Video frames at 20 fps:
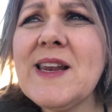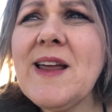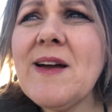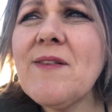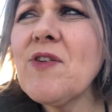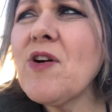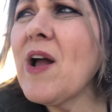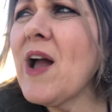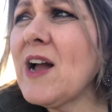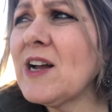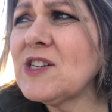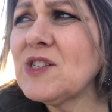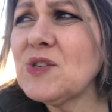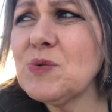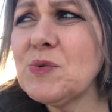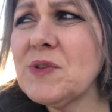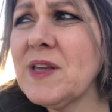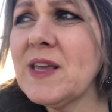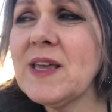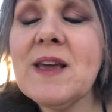I never
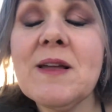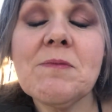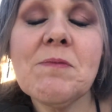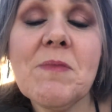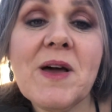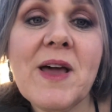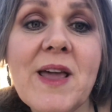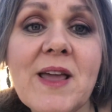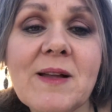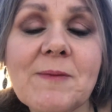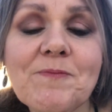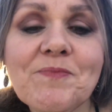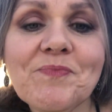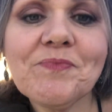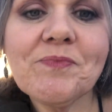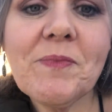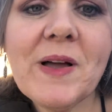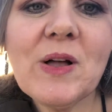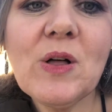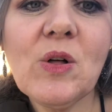actually hit my
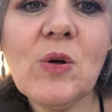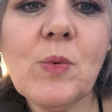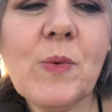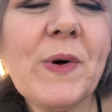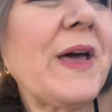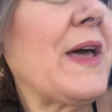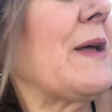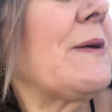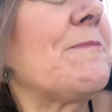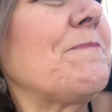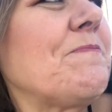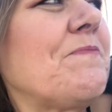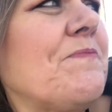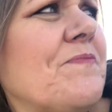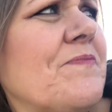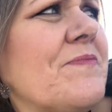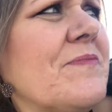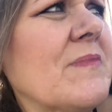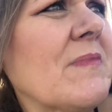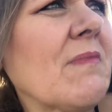goal weight
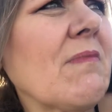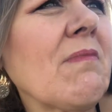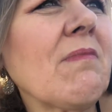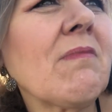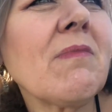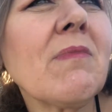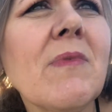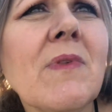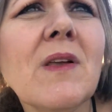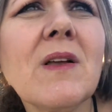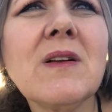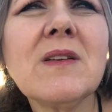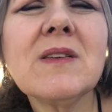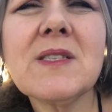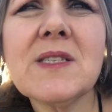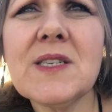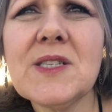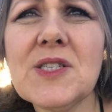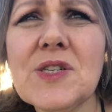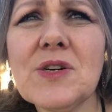
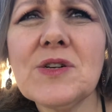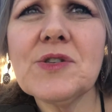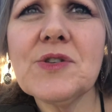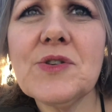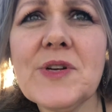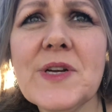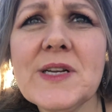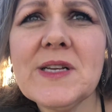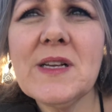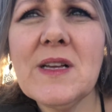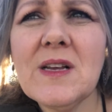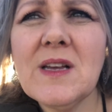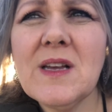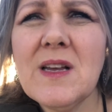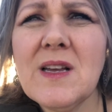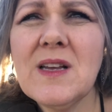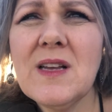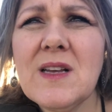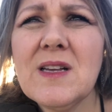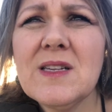since surgery.
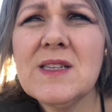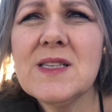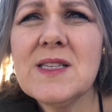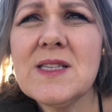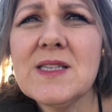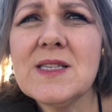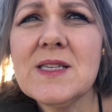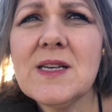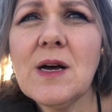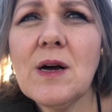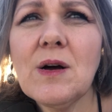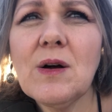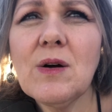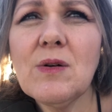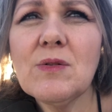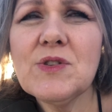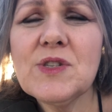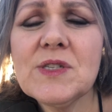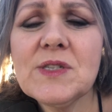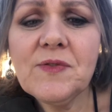
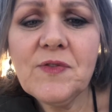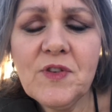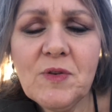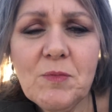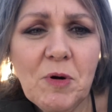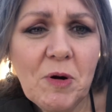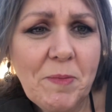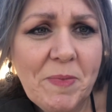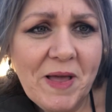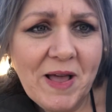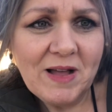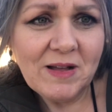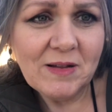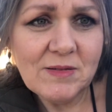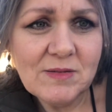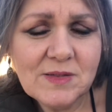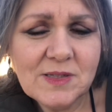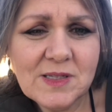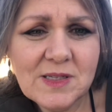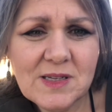So just a few more
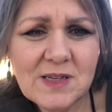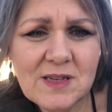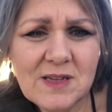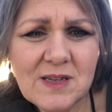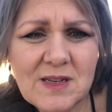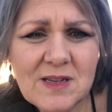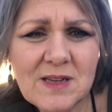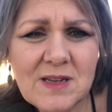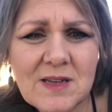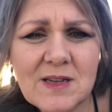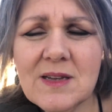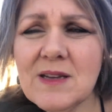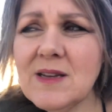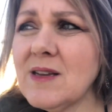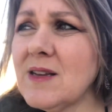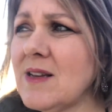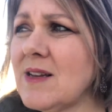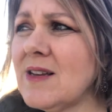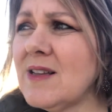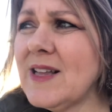pounds,
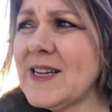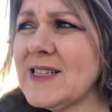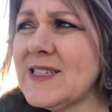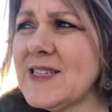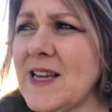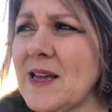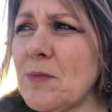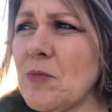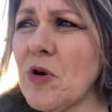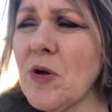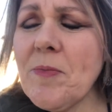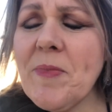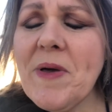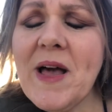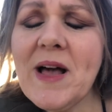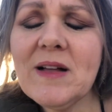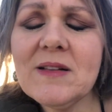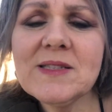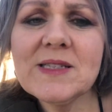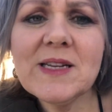like 10 more
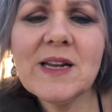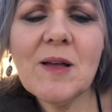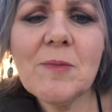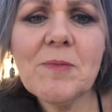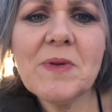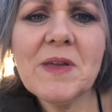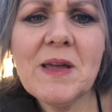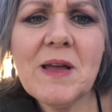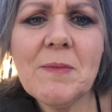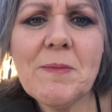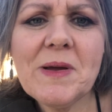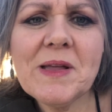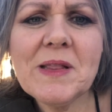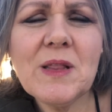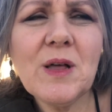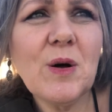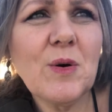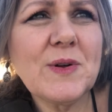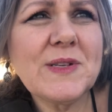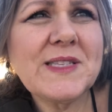pounds, and I'll be at my
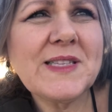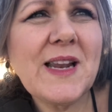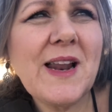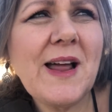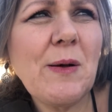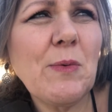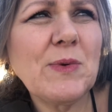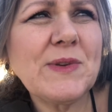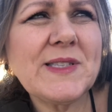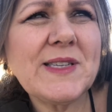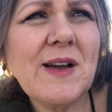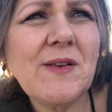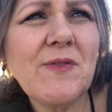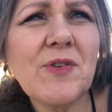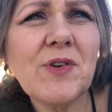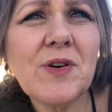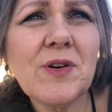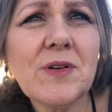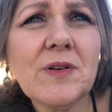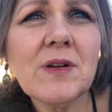lowest that I was
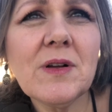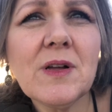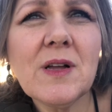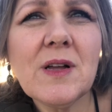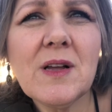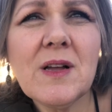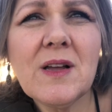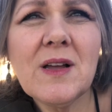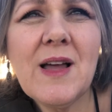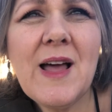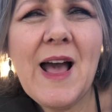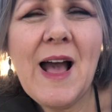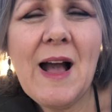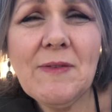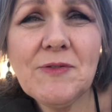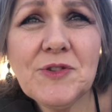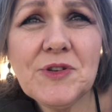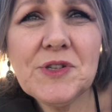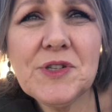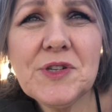ever
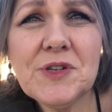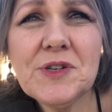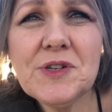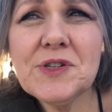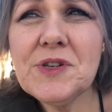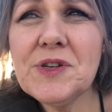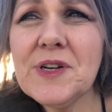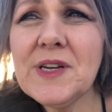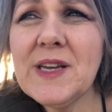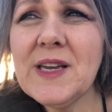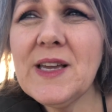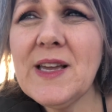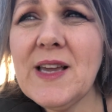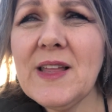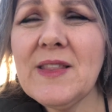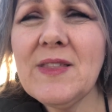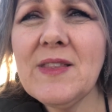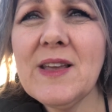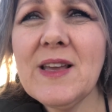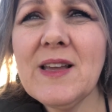after surgery,
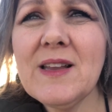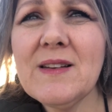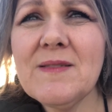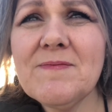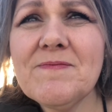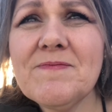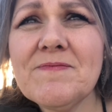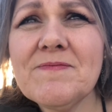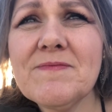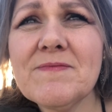and then